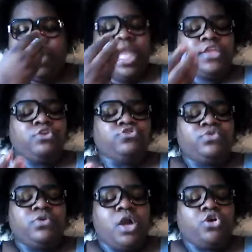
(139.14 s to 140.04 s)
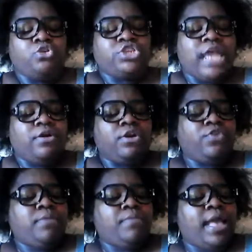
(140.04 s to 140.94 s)
And usual cocoa shower
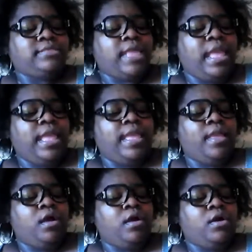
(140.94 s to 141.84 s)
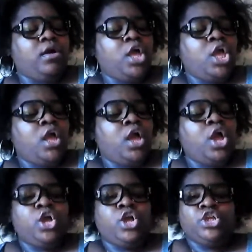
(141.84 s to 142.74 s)
cream has a uh,
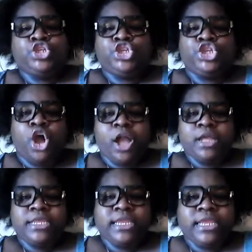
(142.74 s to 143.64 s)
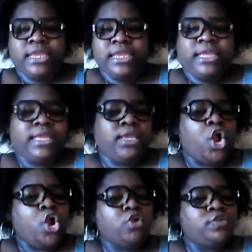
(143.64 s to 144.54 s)
chocolatey,
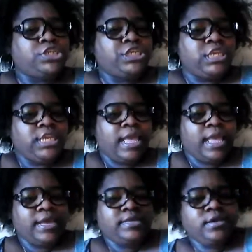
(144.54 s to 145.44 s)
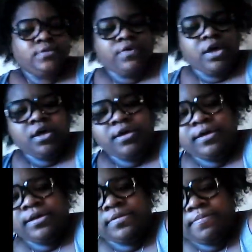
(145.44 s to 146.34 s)
orangey kind of uh,